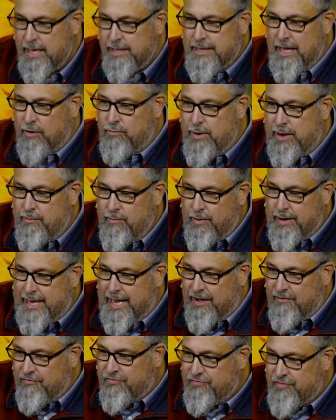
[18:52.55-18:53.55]
that we will
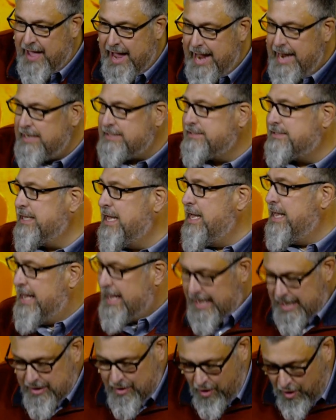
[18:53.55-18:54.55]
give thanks
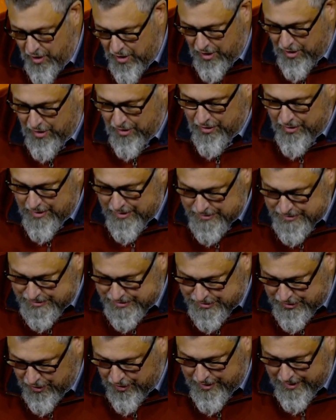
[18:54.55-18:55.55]
in all
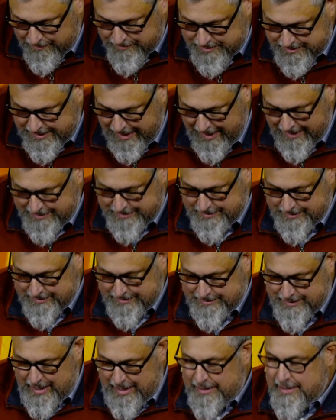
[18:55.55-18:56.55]

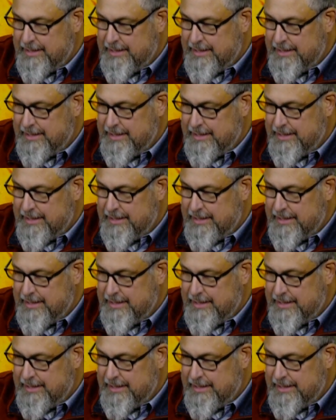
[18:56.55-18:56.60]
circumstances.